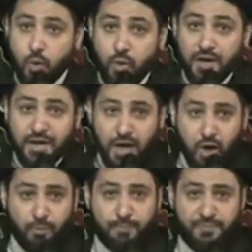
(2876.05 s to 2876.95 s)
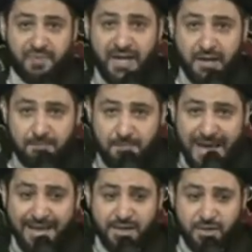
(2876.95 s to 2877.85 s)
What helped the
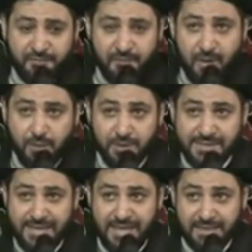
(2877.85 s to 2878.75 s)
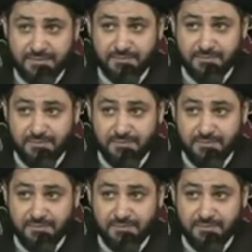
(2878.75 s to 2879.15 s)
companion of Muhammad Hussein